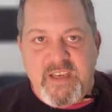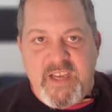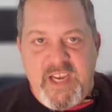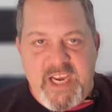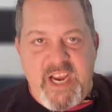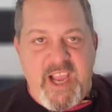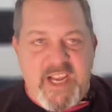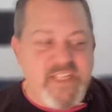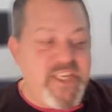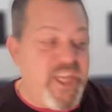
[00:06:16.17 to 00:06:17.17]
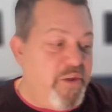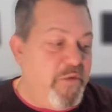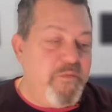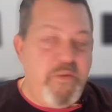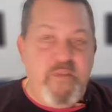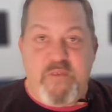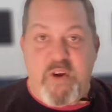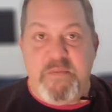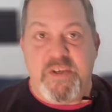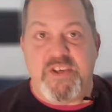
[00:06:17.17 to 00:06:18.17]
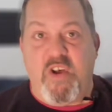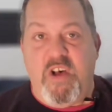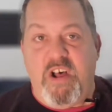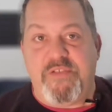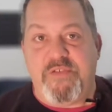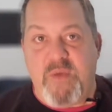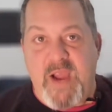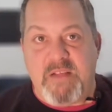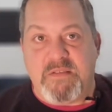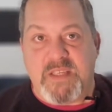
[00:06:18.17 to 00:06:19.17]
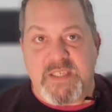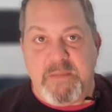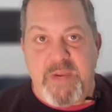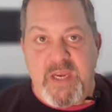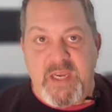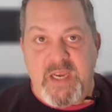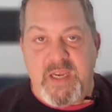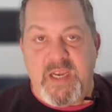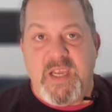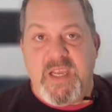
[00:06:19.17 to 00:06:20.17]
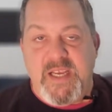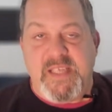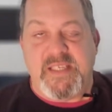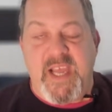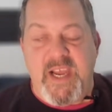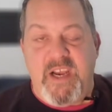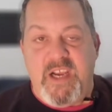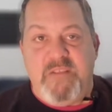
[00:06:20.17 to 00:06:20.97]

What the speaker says: And I can tell you from the verbiage all throughout this opinion is that